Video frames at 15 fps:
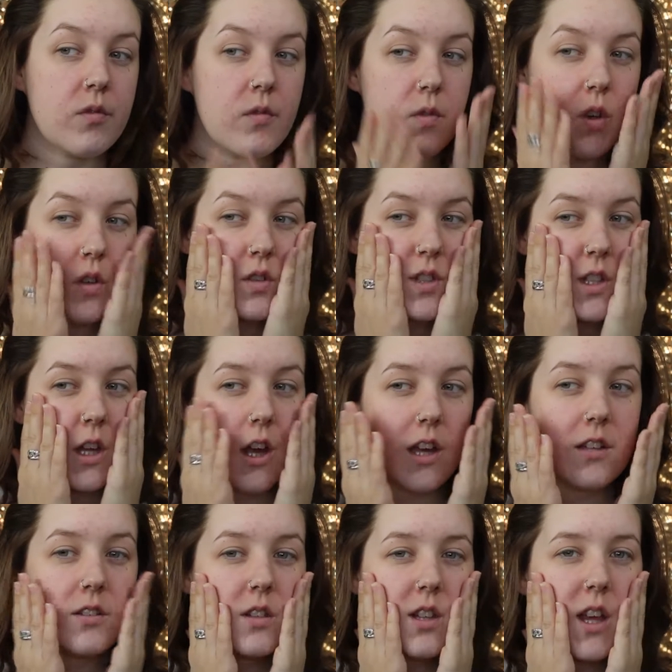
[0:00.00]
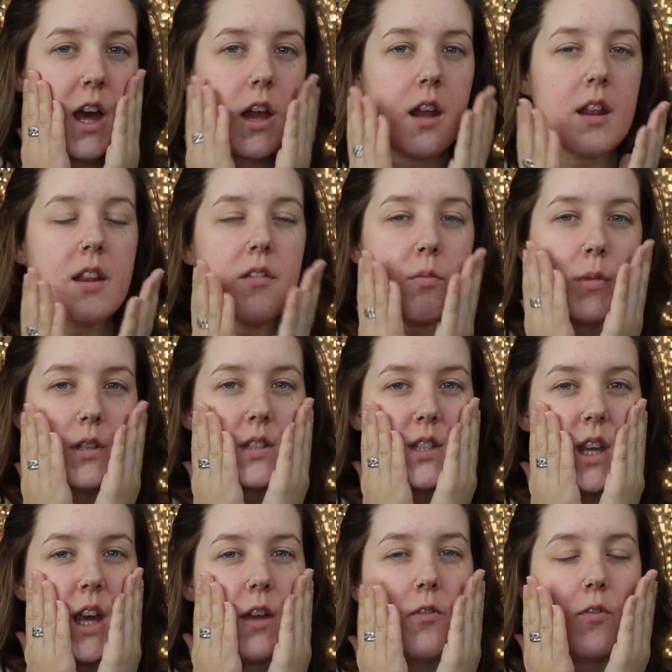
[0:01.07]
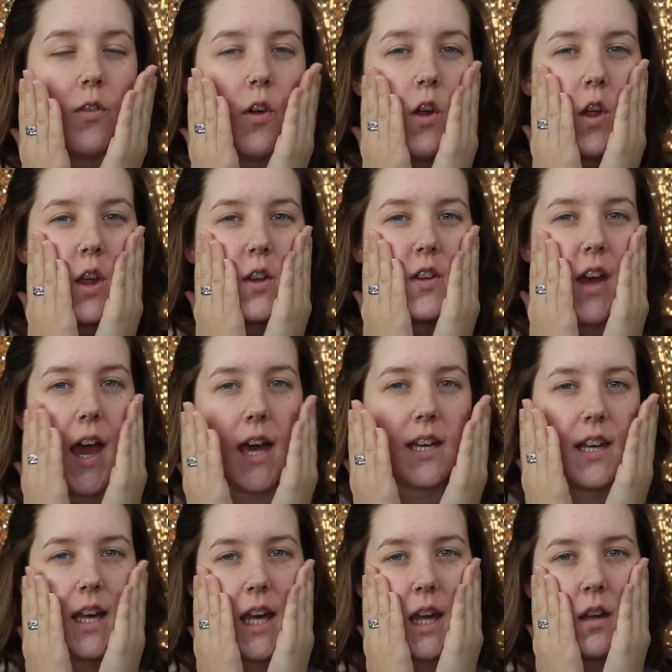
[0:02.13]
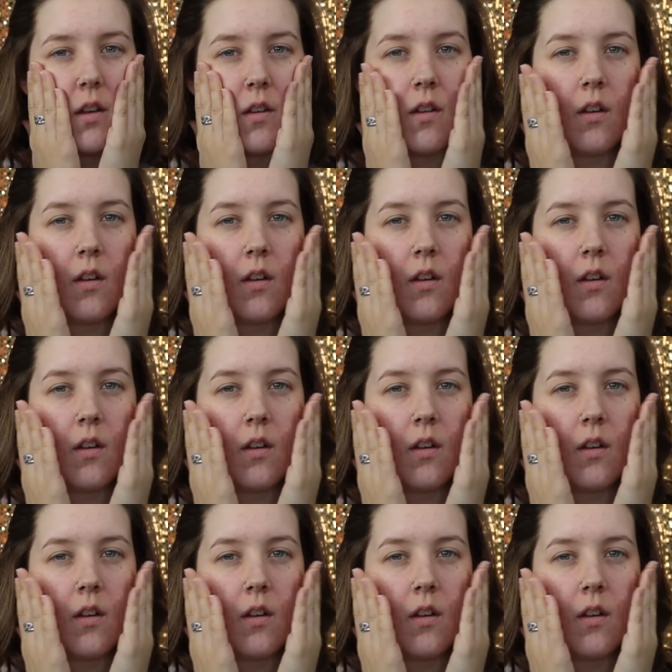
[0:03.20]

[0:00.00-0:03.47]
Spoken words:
Feels nice. Kind of left my skin feeling tacky.